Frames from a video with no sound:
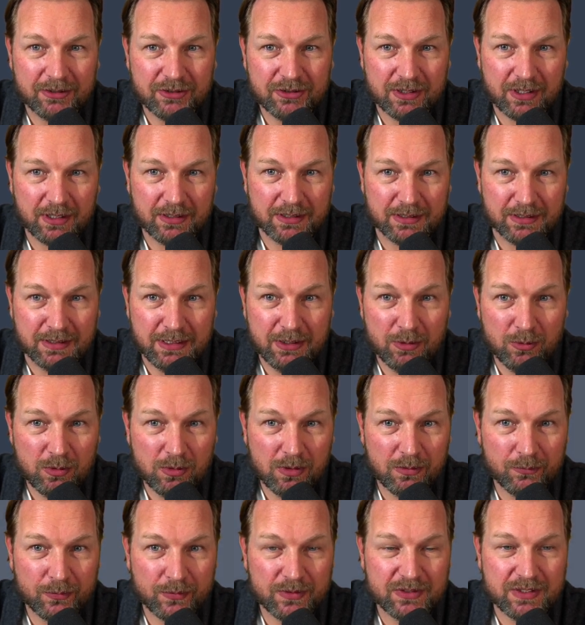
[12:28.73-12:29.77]
start a new
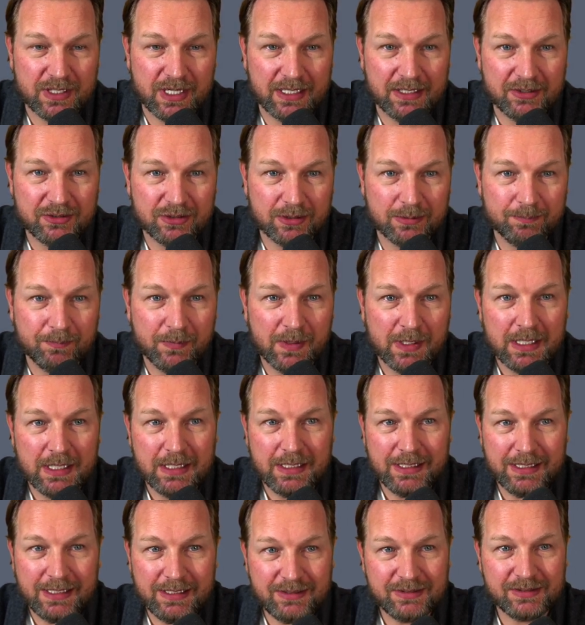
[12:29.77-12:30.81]
conversation
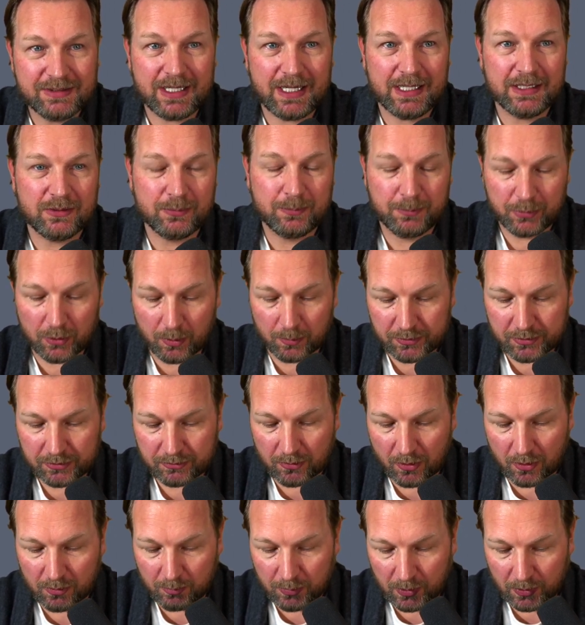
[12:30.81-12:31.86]
inside of
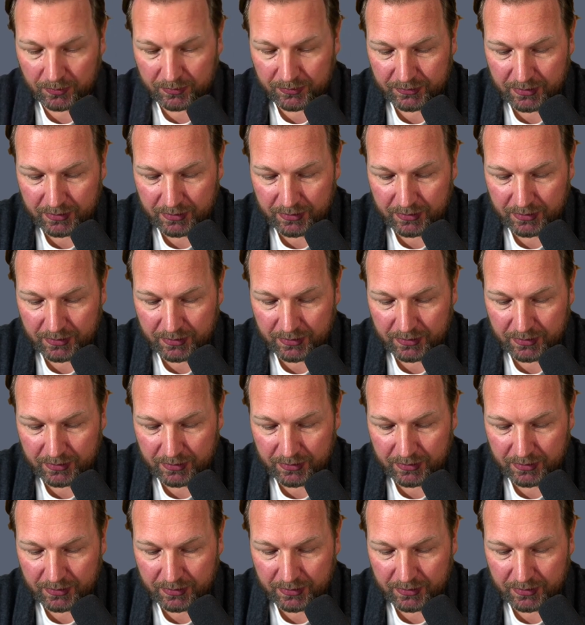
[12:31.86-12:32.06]
PromptStrongbox.